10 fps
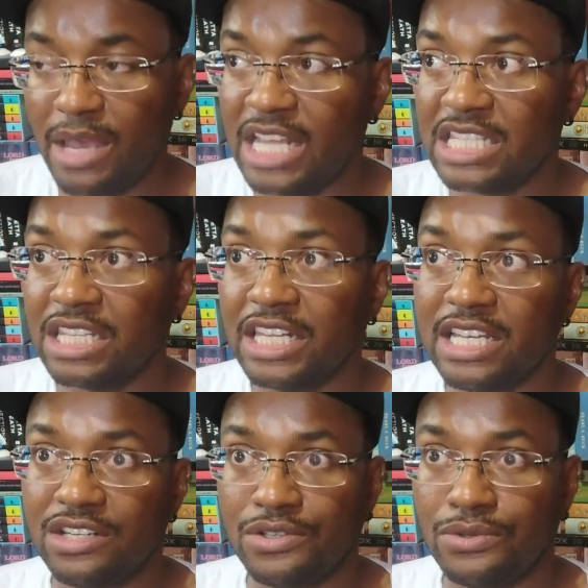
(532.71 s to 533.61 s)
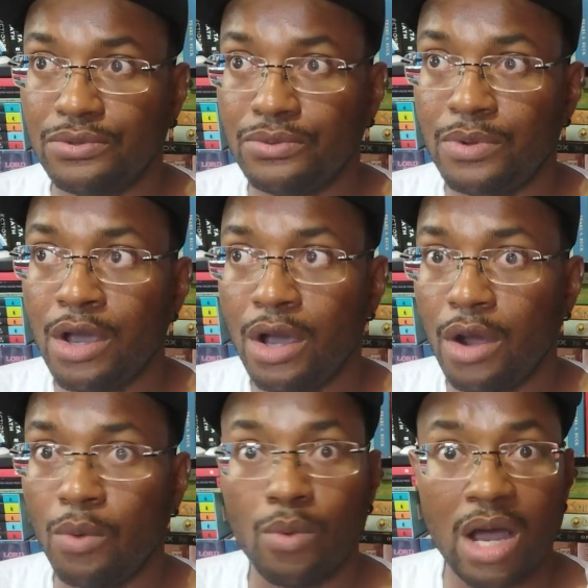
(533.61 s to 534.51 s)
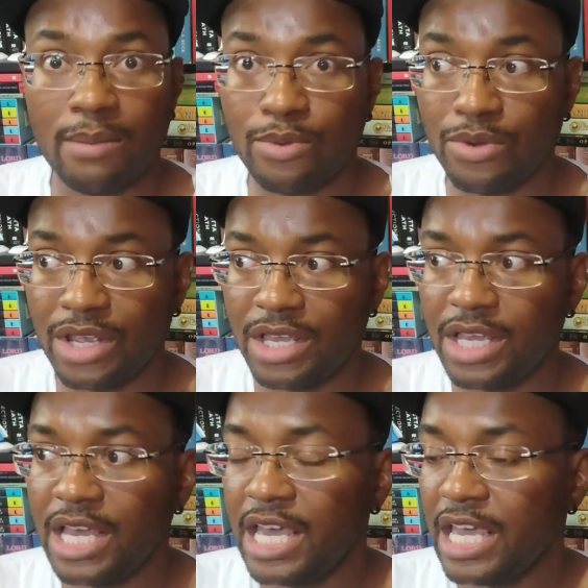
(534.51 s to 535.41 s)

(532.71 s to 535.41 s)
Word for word: And it's linked to a robbery,